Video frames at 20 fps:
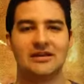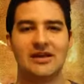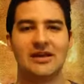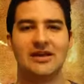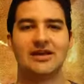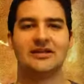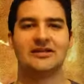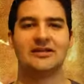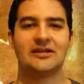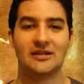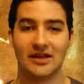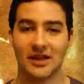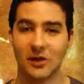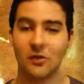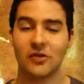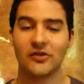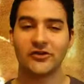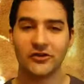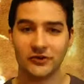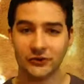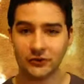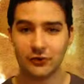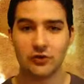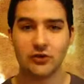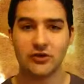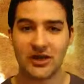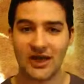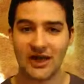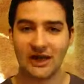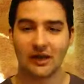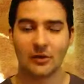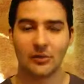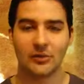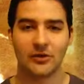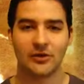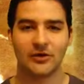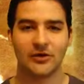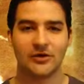that that was his true name.